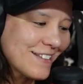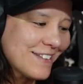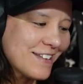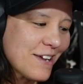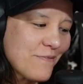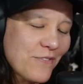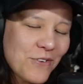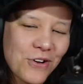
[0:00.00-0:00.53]

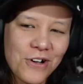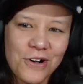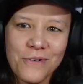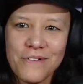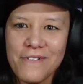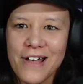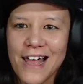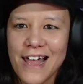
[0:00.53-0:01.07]
Same phone call
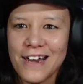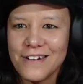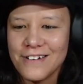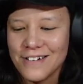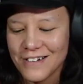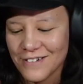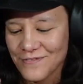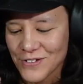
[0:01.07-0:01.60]
we've had
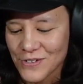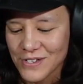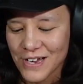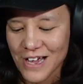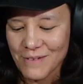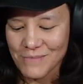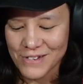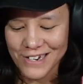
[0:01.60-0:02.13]
a few
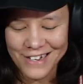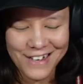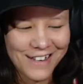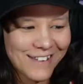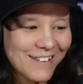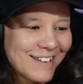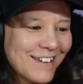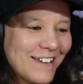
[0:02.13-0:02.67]
times, I
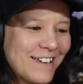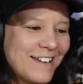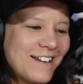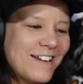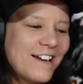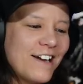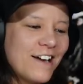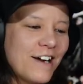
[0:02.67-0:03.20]
guess.
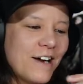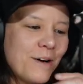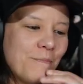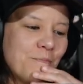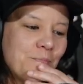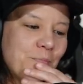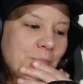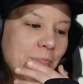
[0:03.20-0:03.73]

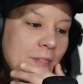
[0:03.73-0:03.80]
Um,